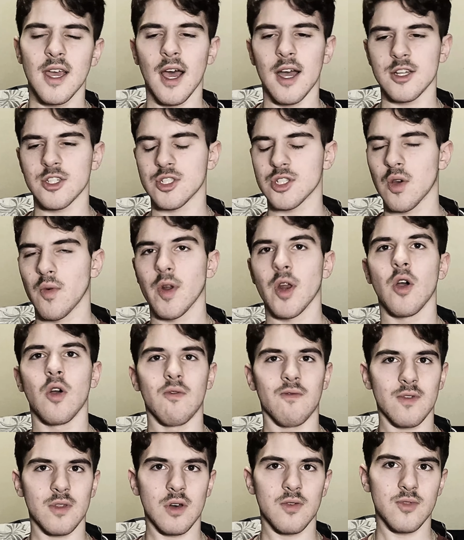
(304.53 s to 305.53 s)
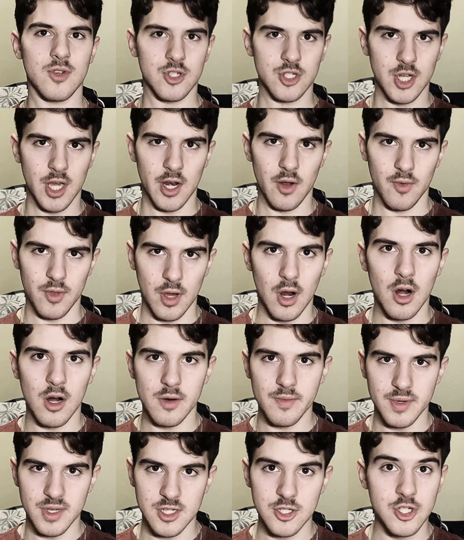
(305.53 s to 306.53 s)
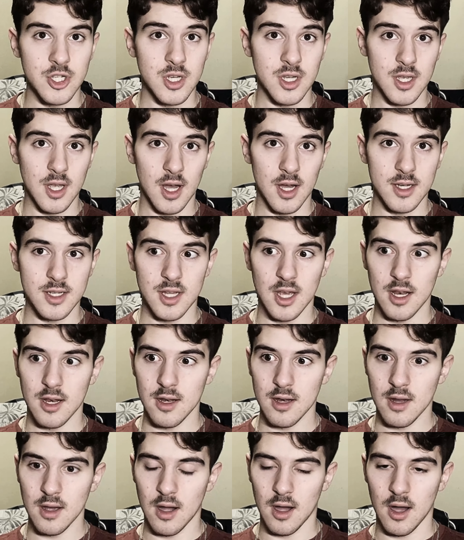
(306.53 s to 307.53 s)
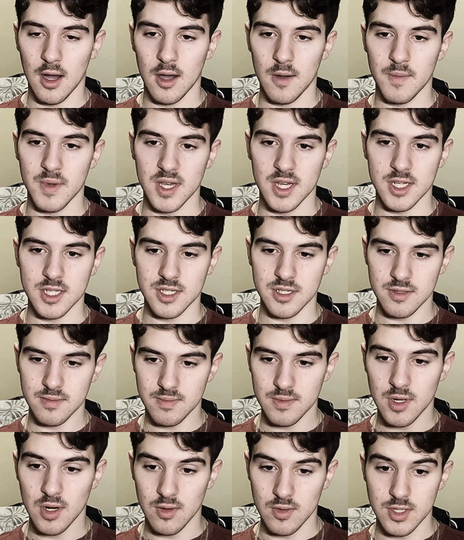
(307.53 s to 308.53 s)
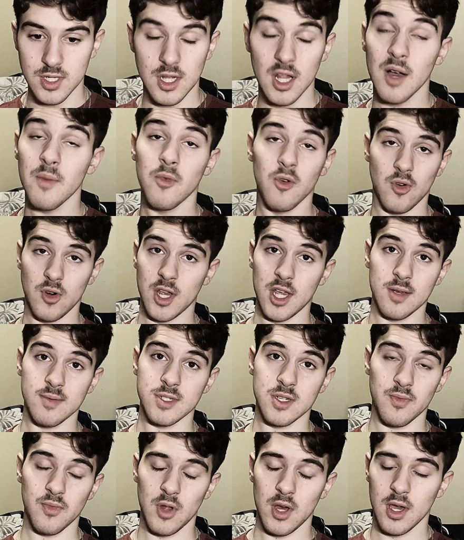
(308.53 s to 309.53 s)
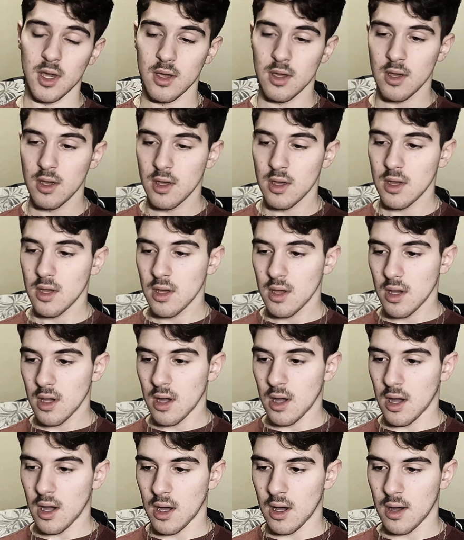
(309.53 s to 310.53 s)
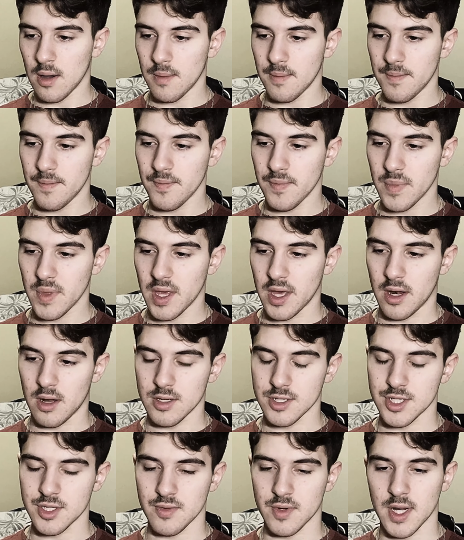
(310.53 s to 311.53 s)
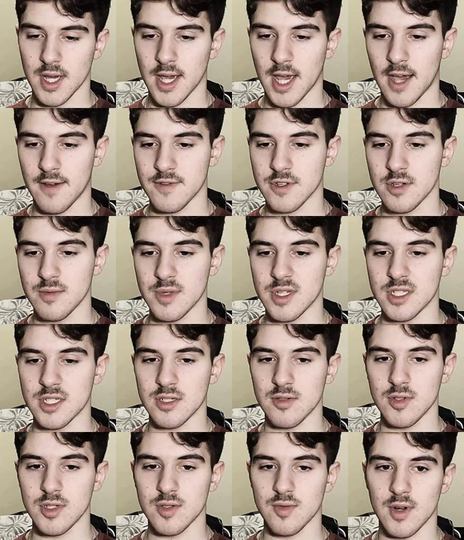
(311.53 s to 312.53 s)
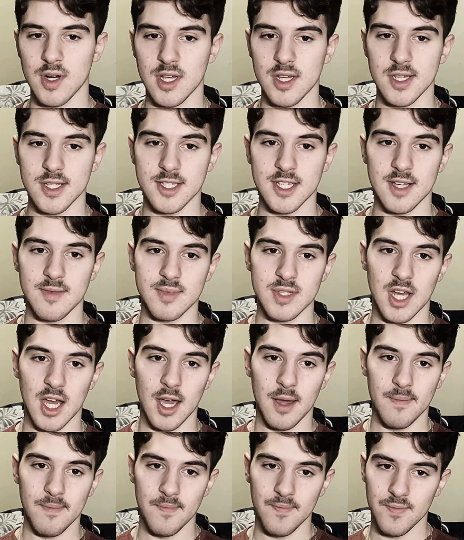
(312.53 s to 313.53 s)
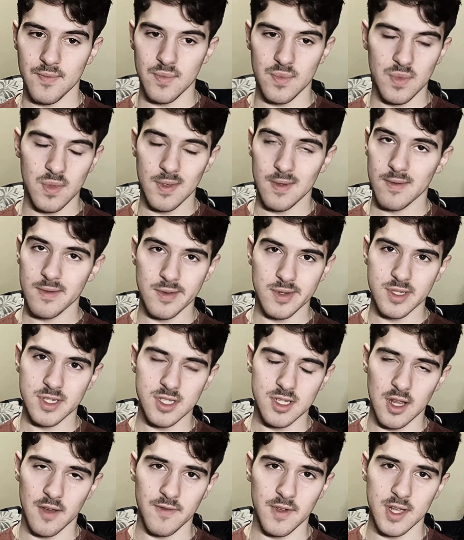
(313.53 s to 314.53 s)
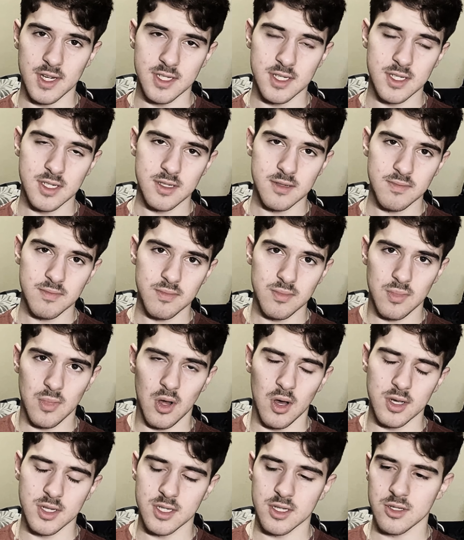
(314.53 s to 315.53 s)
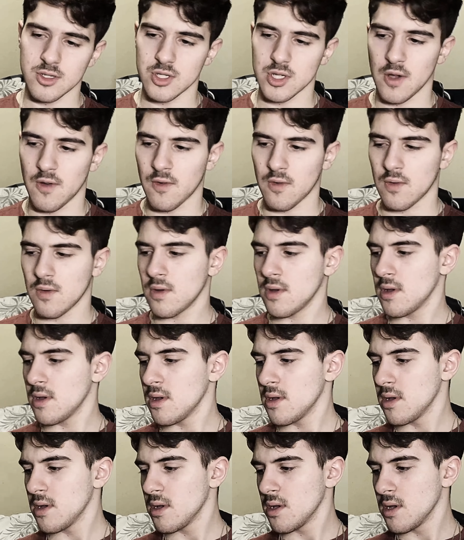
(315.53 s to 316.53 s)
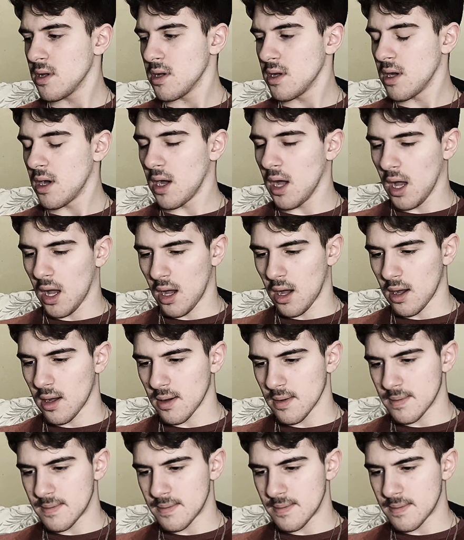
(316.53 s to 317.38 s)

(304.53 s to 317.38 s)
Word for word: I just don't want to overload the channel with RPG content uh, because, you know, there's a lot more games to play. Um, and also when I have too many series running at the same time, stuff gets lost in the shuffle. Uh,